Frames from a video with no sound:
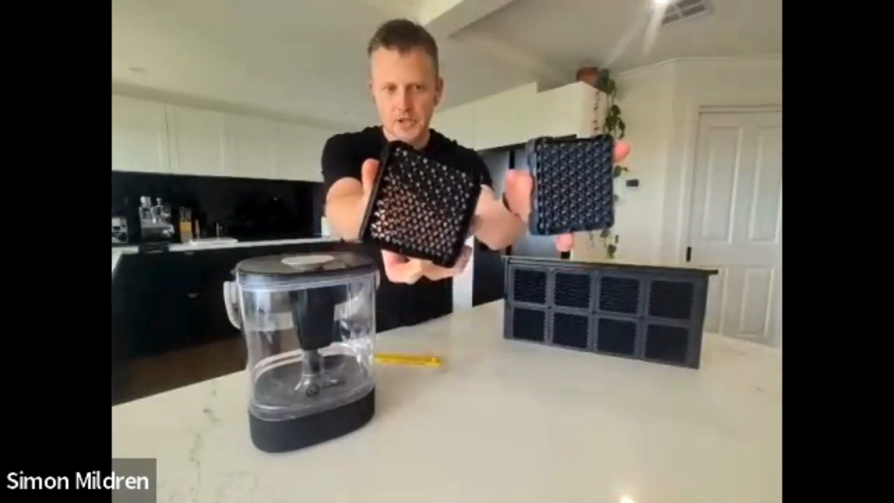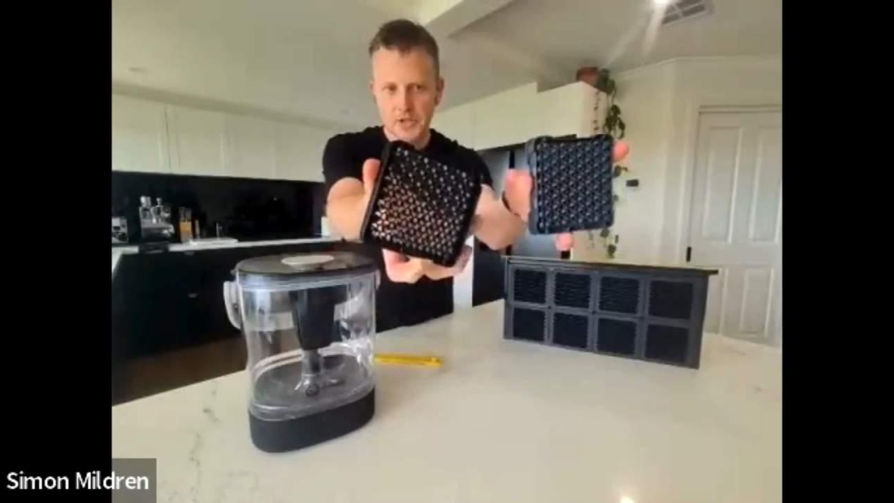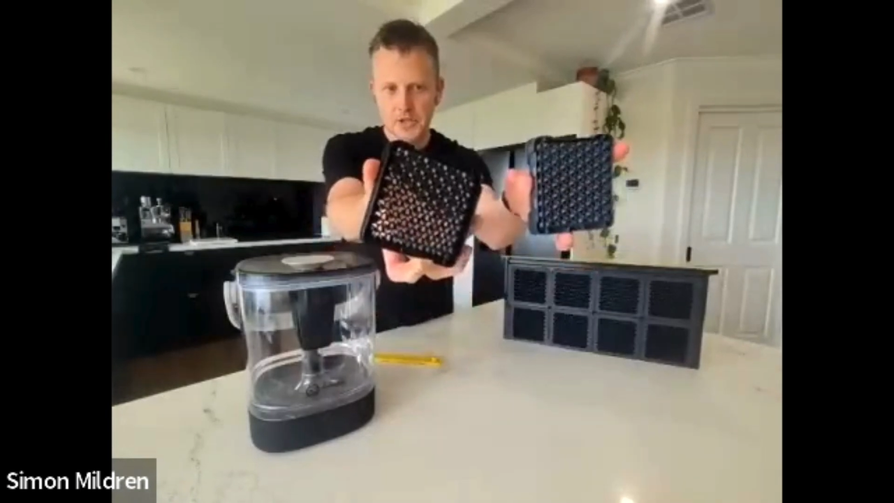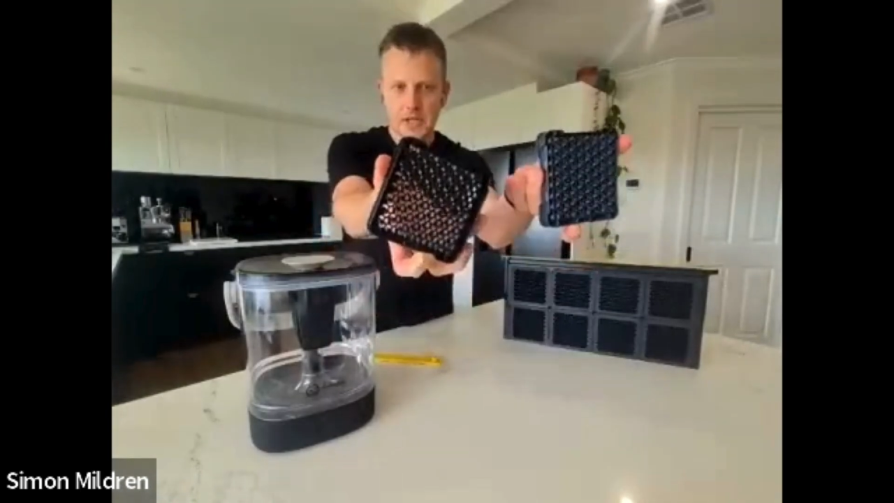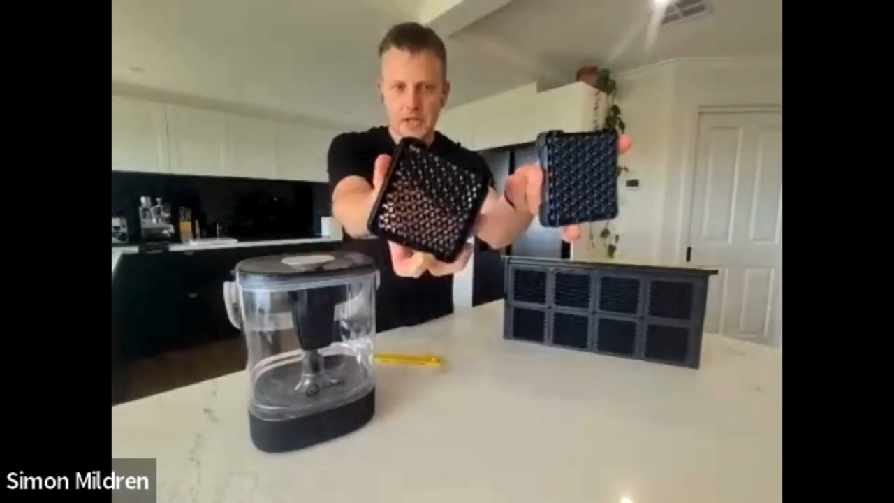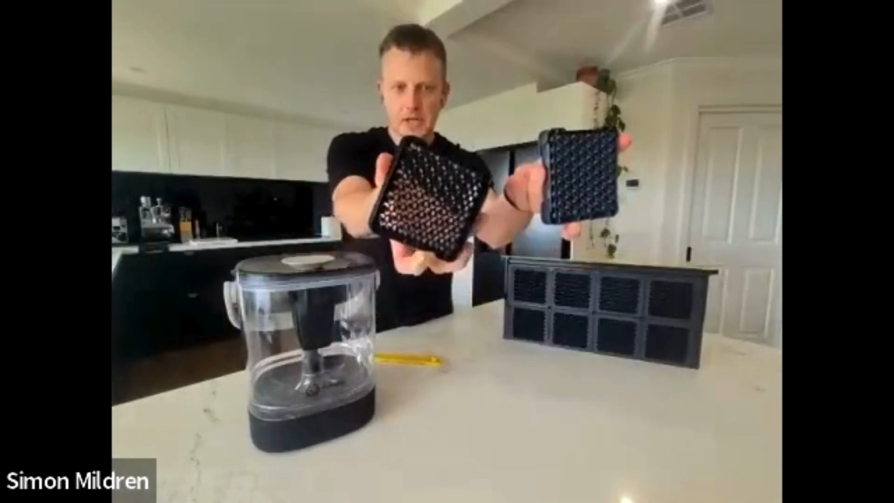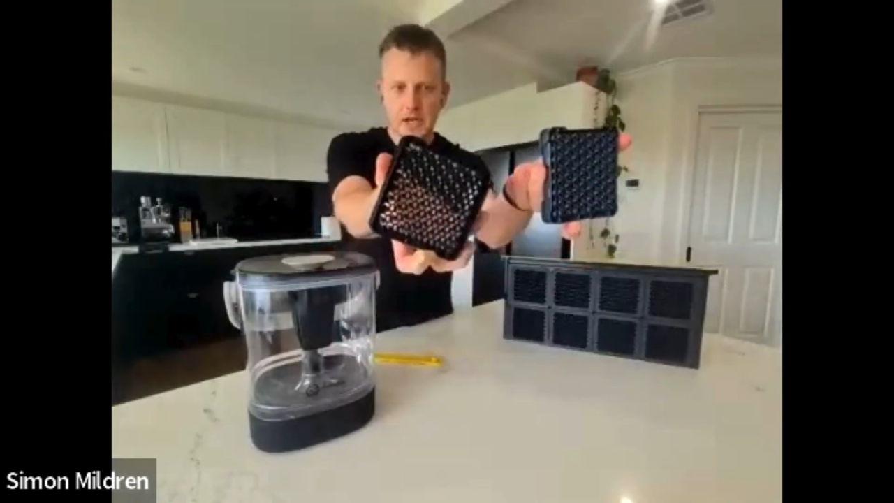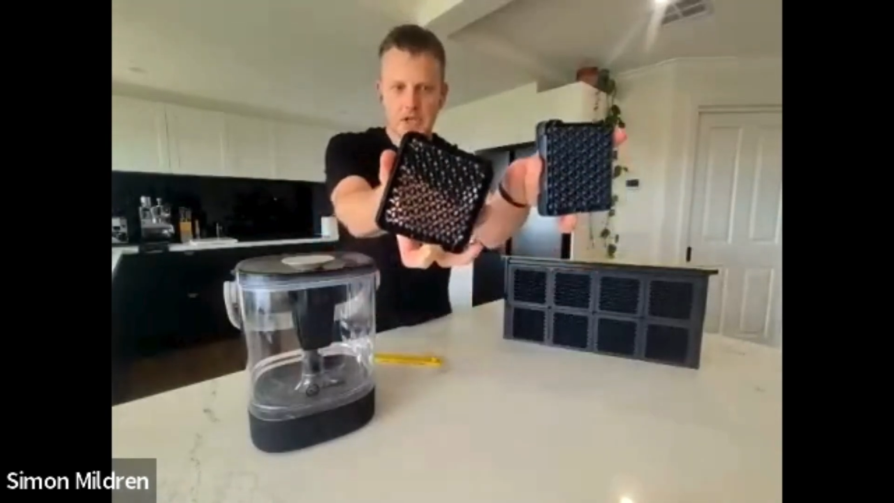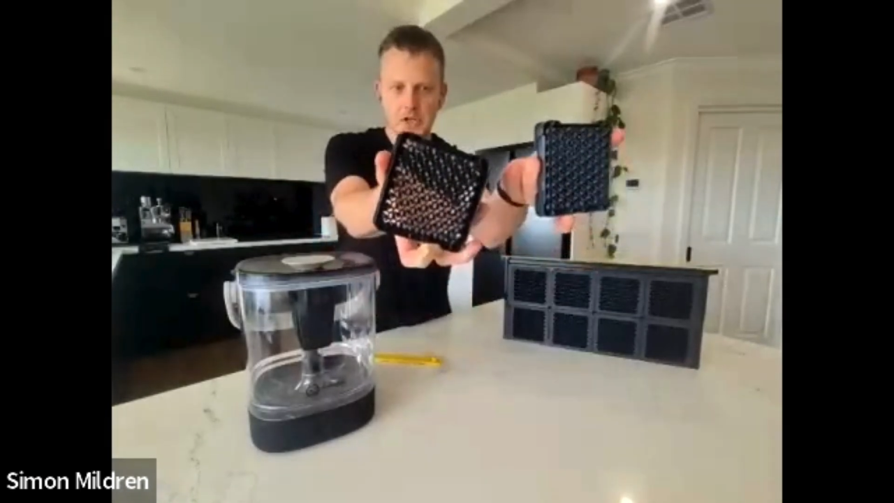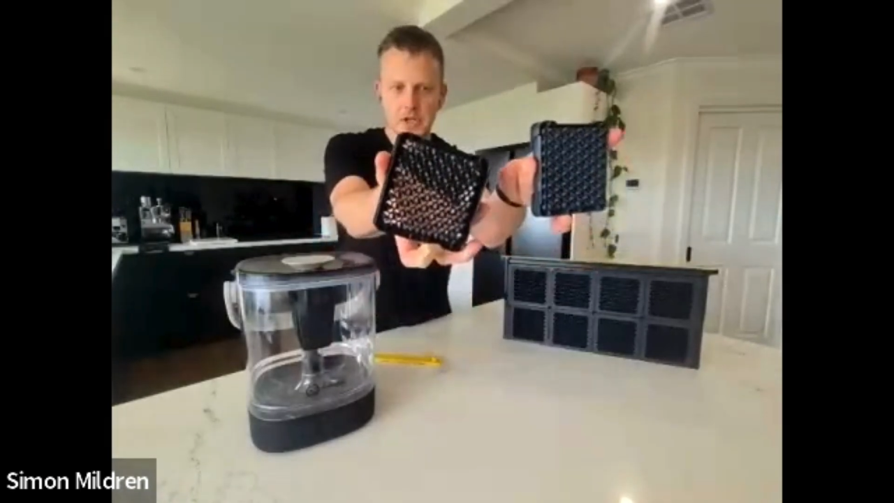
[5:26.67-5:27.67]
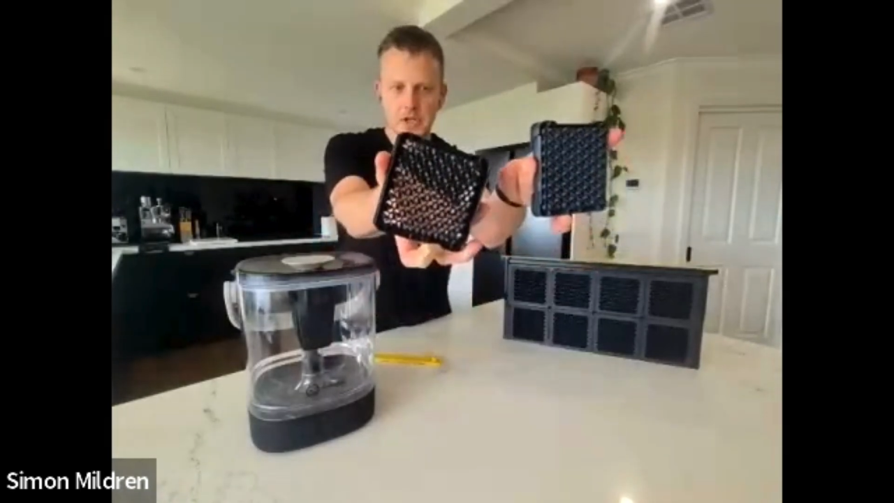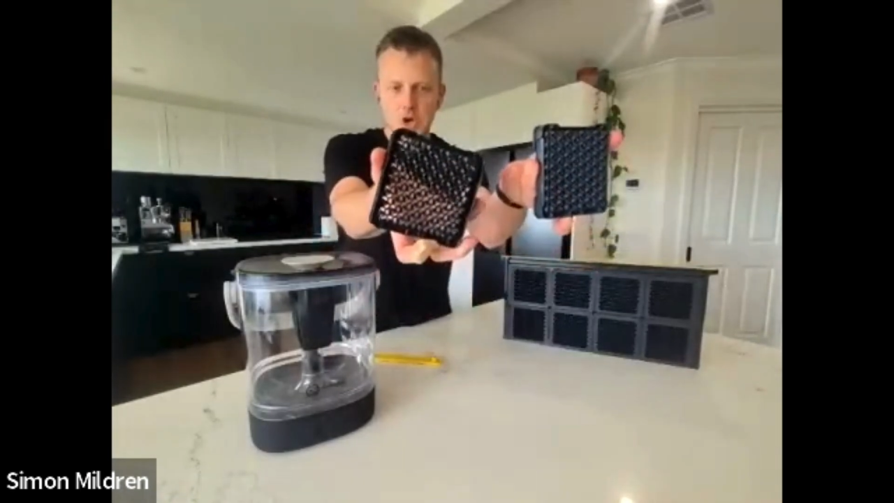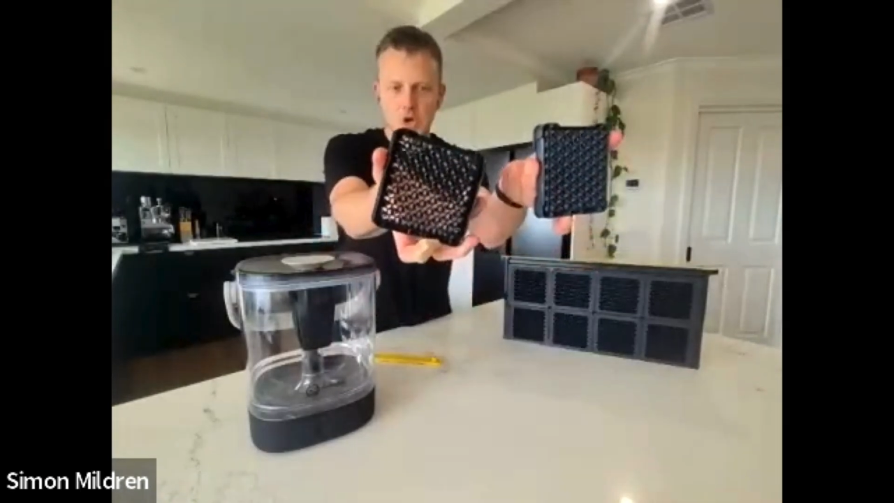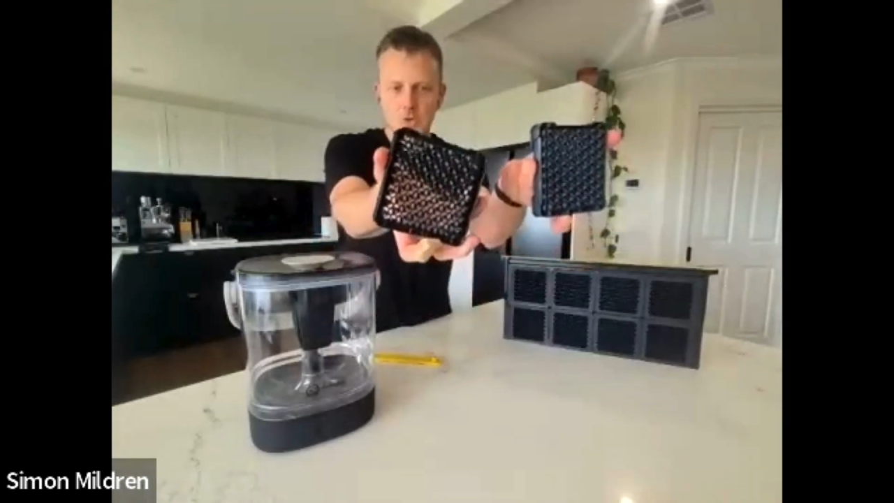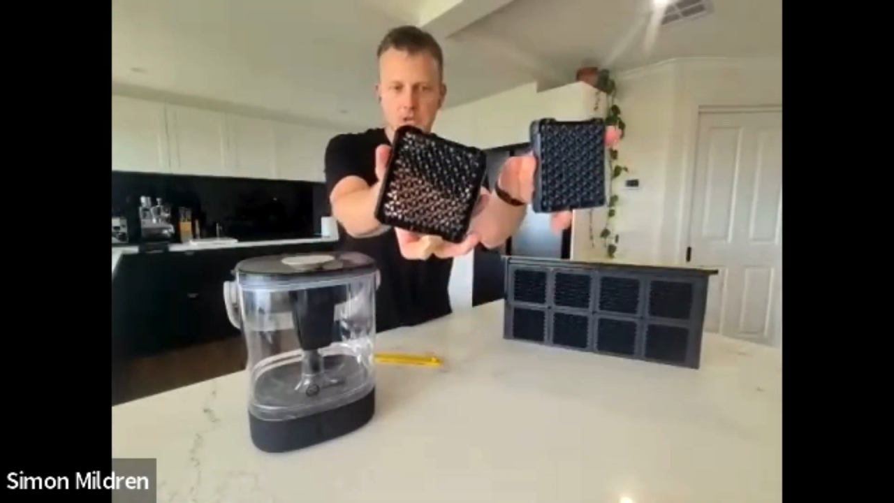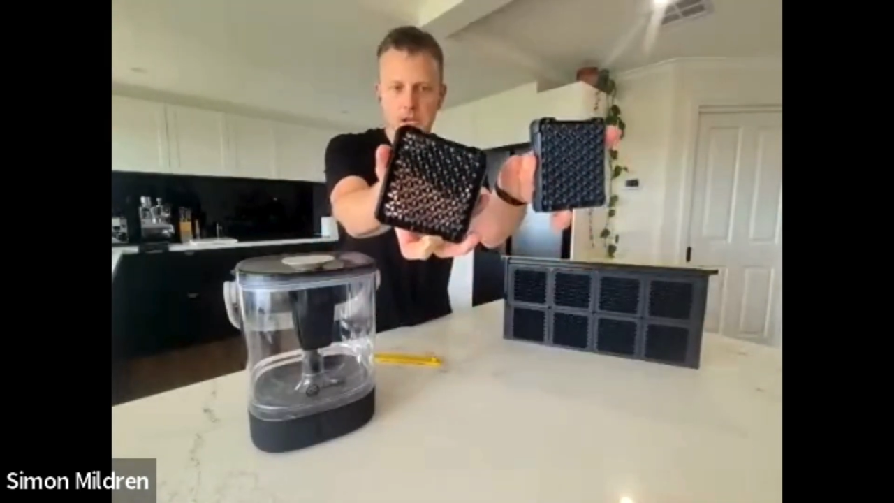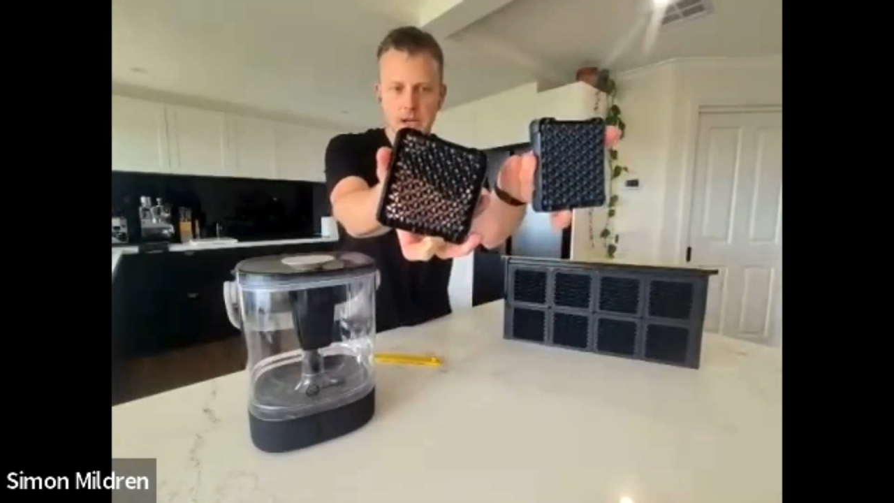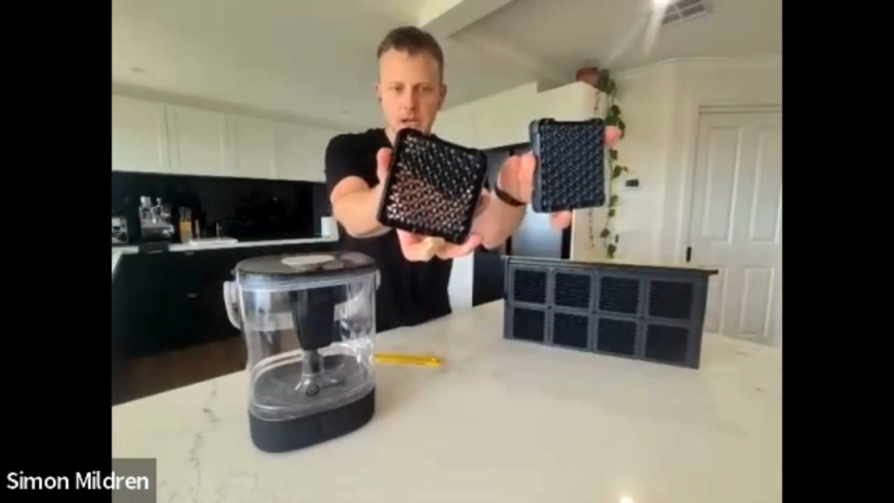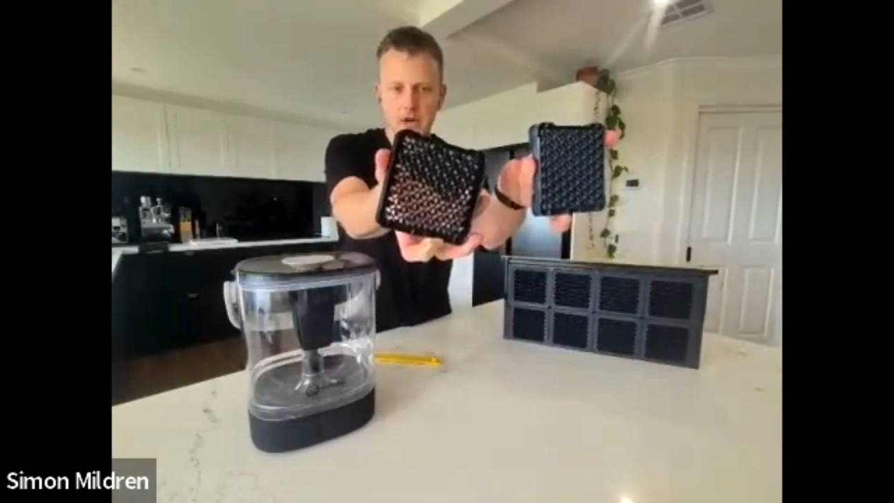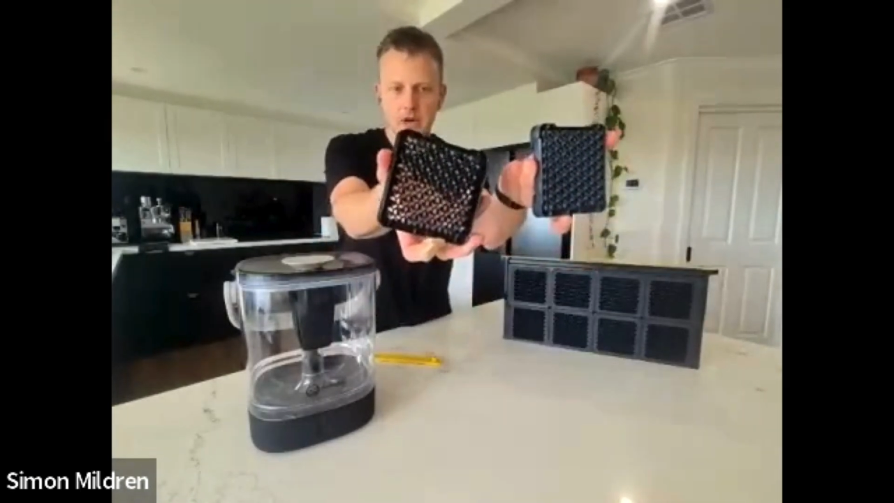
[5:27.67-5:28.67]
You can see that there's holes
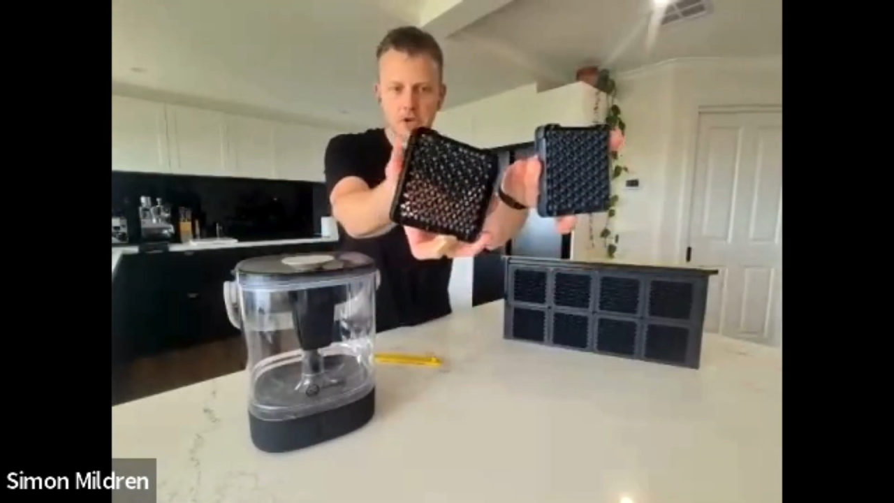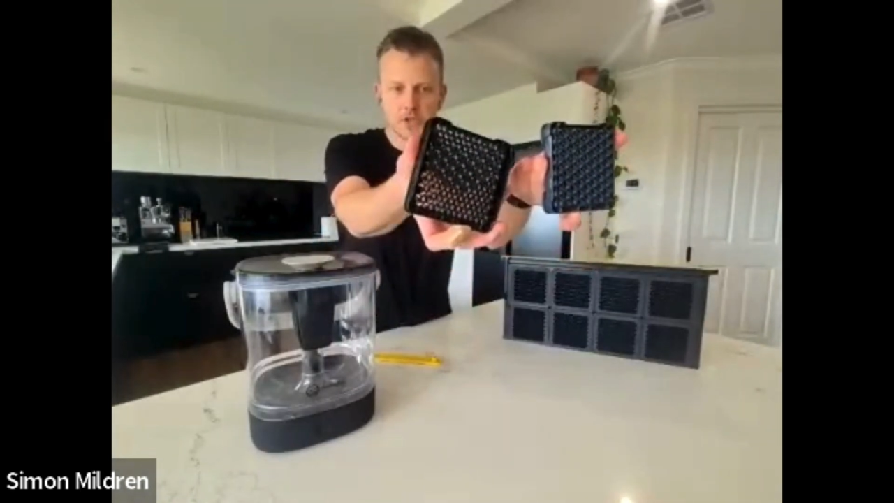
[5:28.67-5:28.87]
there, can't you?